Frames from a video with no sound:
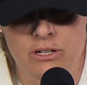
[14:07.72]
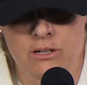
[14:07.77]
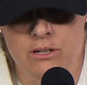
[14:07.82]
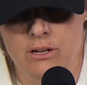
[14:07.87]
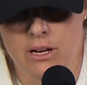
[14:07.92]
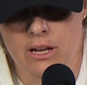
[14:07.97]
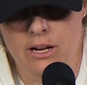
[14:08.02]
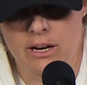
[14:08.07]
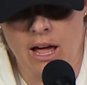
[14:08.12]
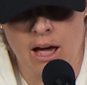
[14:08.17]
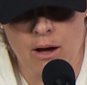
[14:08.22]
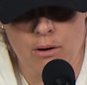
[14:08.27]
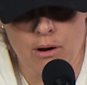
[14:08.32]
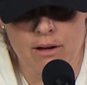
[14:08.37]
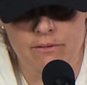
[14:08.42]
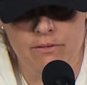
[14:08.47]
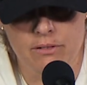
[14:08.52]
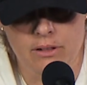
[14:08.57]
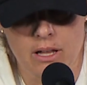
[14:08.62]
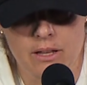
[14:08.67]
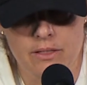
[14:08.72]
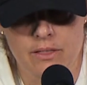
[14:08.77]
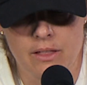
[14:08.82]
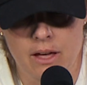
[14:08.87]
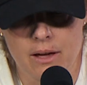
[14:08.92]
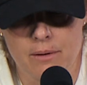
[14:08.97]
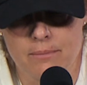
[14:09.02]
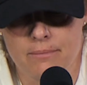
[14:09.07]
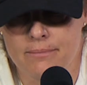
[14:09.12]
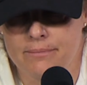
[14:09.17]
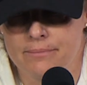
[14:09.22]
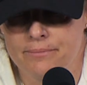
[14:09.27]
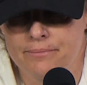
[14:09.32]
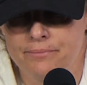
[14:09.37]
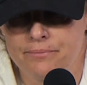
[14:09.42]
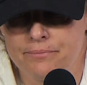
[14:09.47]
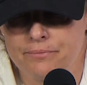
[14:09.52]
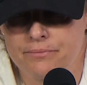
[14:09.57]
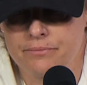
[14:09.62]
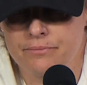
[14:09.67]
and how I've led them
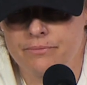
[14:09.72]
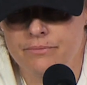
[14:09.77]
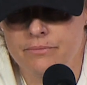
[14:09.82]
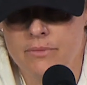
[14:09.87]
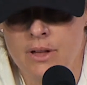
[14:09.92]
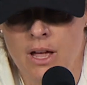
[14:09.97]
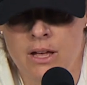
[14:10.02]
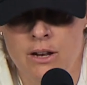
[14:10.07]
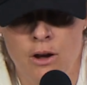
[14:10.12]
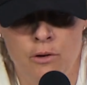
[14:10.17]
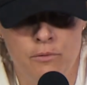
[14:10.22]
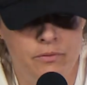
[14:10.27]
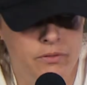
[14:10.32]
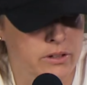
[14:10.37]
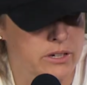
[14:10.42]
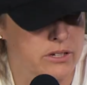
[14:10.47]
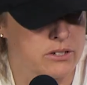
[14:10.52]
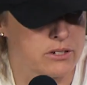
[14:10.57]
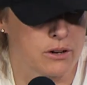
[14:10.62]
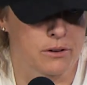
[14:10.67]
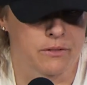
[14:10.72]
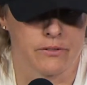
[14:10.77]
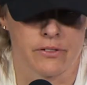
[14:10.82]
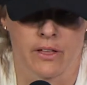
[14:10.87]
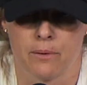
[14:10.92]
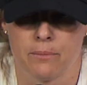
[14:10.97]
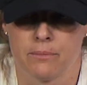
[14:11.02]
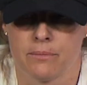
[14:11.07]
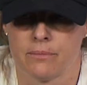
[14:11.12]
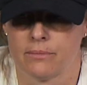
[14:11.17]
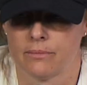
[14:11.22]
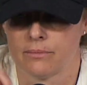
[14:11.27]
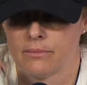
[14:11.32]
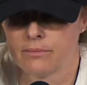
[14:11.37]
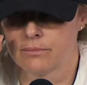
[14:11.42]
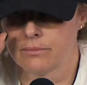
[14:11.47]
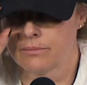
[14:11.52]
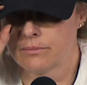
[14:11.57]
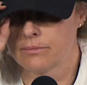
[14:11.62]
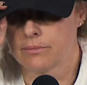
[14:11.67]
and hopefully serve them.
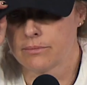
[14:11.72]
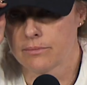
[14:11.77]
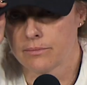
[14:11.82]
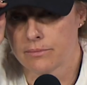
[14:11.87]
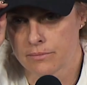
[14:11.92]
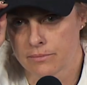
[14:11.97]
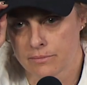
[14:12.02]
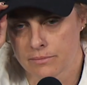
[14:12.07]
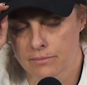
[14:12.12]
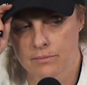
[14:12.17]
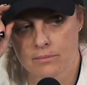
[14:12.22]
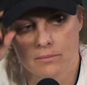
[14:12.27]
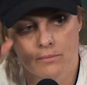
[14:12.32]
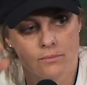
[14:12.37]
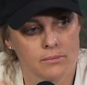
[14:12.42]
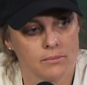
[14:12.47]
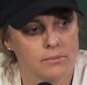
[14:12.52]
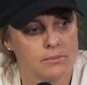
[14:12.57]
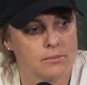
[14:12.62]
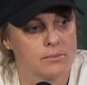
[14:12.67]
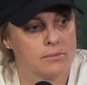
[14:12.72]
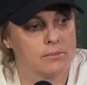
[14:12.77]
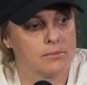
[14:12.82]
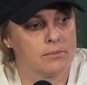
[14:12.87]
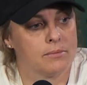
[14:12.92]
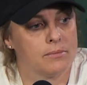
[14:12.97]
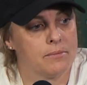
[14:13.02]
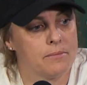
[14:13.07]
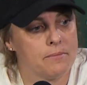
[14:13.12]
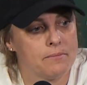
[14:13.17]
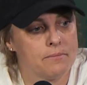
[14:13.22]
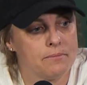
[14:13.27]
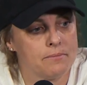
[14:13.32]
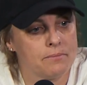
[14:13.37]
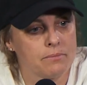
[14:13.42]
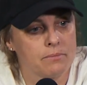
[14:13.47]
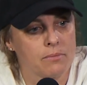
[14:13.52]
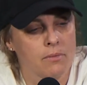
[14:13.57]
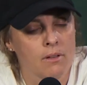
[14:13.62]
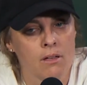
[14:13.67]
Did you have to
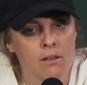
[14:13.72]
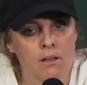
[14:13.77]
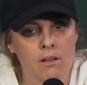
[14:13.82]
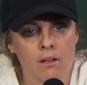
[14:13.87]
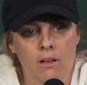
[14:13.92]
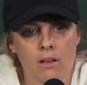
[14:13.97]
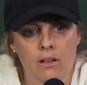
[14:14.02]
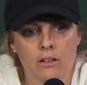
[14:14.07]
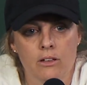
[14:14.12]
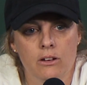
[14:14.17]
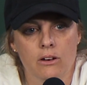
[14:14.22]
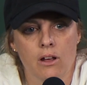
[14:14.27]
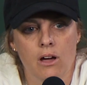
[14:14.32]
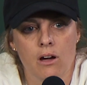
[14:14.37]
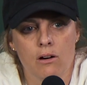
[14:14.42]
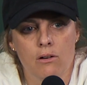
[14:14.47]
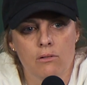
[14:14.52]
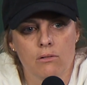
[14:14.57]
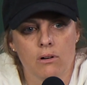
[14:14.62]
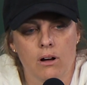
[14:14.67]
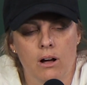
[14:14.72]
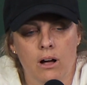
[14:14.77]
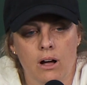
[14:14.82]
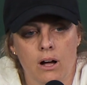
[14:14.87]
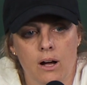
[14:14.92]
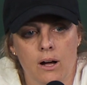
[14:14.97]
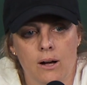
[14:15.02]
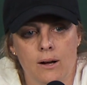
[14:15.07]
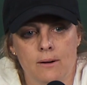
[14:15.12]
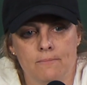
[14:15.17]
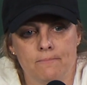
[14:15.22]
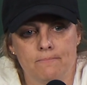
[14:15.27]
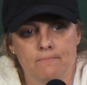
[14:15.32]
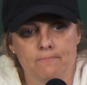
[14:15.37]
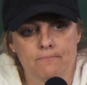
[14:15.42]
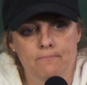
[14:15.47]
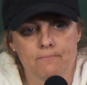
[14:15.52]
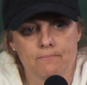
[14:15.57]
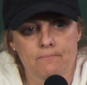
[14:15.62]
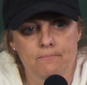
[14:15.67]
re-recruit either of them? You know,